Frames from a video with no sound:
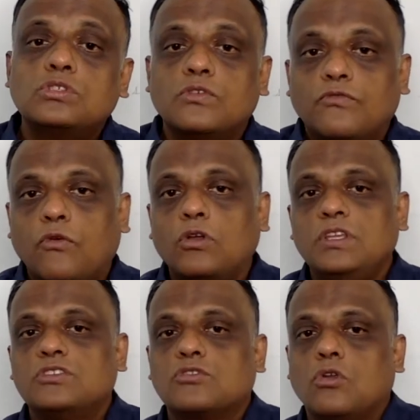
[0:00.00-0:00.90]
for these
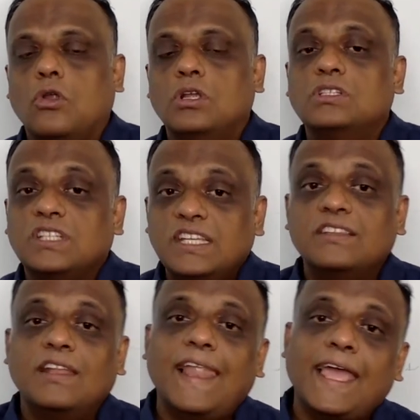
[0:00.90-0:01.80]
crawlers in the
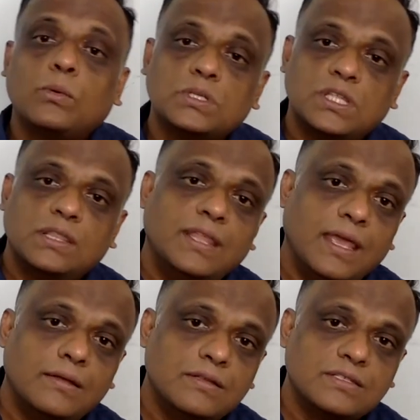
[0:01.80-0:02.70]
language that they
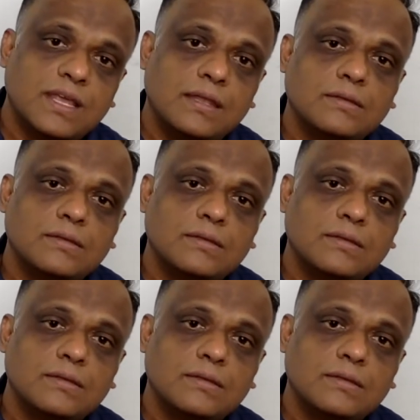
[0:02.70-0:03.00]
understand.